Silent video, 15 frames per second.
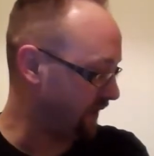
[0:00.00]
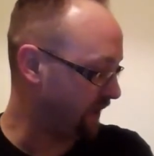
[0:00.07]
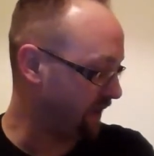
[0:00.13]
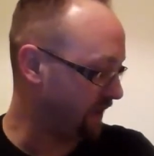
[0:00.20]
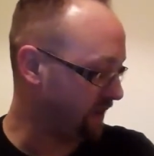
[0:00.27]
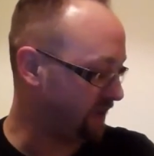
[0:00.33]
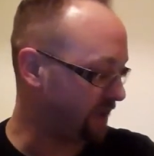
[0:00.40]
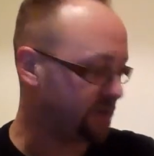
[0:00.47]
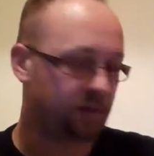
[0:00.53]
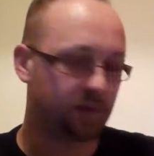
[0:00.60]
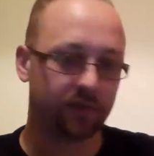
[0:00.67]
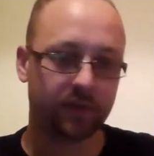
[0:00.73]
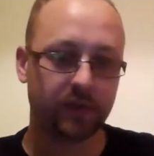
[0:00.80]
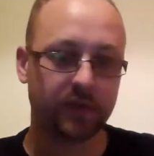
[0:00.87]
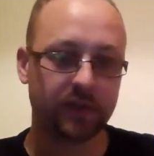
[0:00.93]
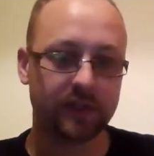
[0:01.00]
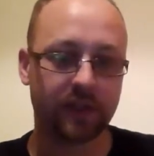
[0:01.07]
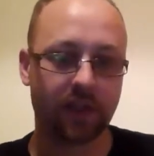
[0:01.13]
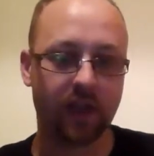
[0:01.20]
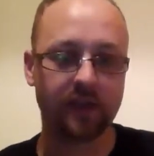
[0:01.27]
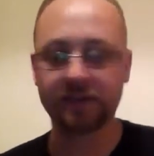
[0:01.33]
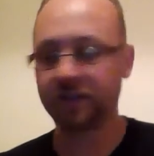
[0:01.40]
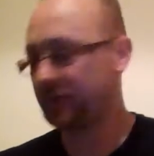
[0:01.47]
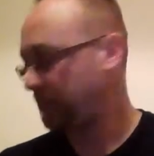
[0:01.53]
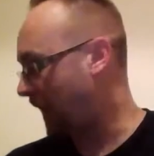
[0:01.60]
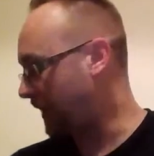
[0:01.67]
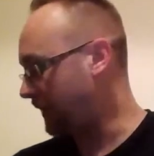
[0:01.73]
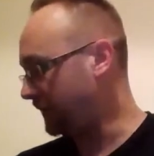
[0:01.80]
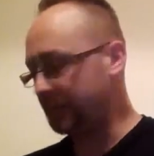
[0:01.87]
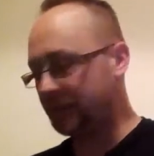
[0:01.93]
Seems to be a few of these guys as
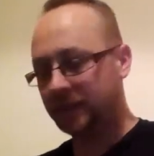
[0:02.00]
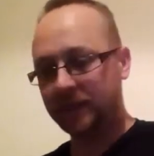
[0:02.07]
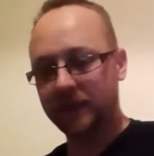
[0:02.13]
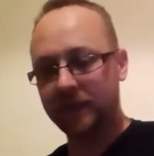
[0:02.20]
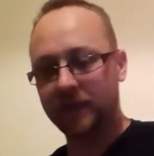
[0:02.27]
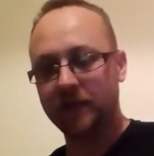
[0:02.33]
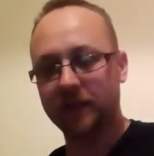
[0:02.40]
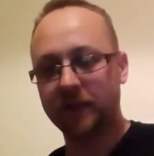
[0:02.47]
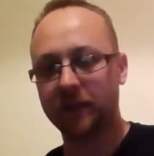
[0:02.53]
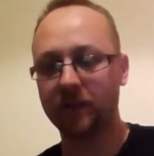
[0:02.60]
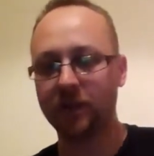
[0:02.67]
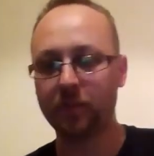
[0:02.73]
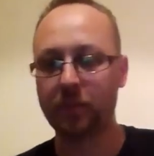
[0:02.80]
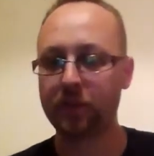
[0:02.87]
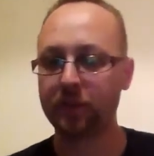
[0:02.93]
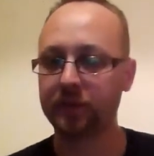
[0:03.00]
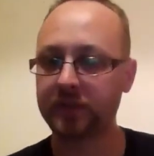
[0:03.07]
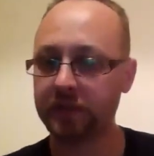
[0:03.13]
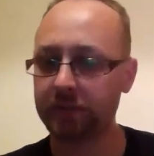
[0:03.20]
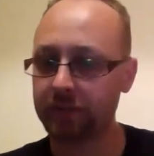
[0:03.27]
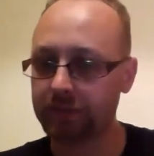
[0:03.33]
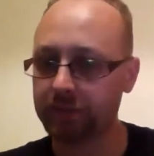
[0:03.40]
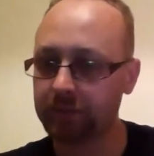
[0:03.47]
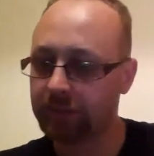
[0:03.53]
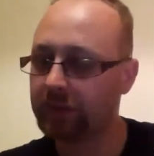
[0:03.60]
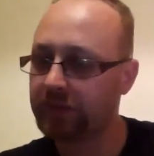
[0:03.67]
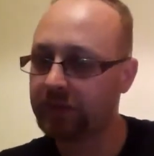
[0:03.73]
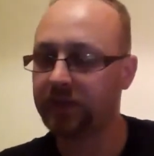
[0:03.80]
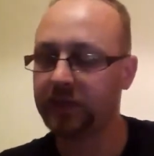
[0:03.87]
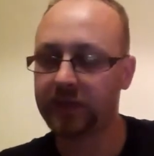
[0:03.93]
well, and the builds seem
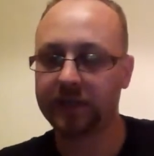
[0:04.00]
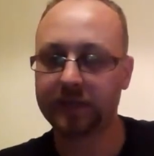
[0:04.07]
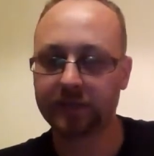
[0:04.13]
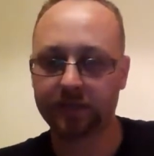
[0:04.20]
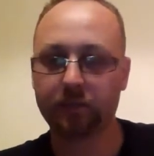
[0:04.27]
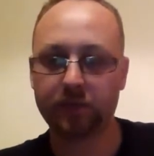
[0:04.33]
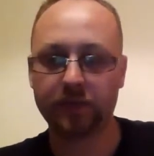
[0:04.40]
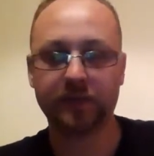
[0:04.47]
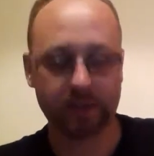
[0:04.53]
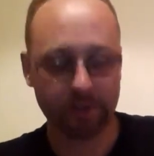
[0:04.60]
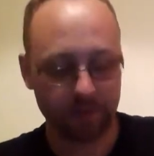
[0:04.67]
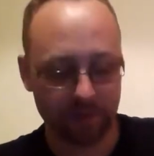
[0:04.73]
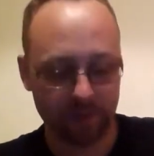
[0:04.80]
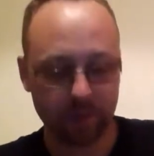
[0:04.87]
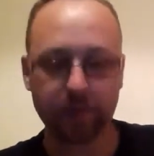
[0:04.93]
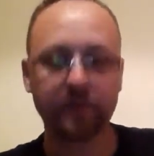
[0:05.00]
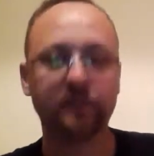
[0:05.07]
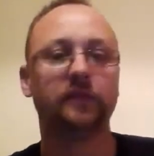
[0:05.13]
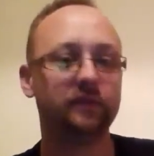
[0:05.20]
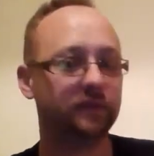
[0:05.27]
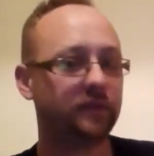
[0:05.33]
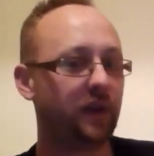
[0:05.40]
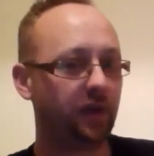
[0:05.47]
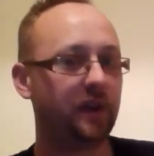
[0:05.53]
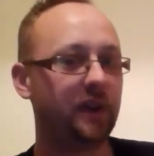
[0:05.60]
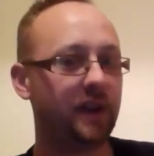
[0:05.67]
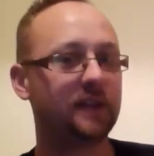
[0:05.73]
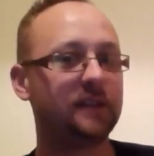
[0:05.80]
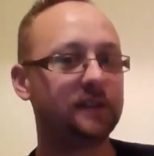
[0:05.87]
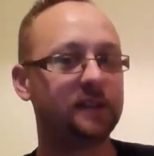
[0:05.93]
pretty similar, but very
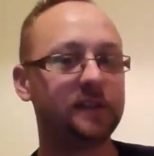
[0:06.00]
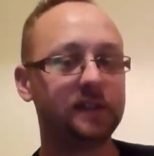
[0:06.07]
nasty.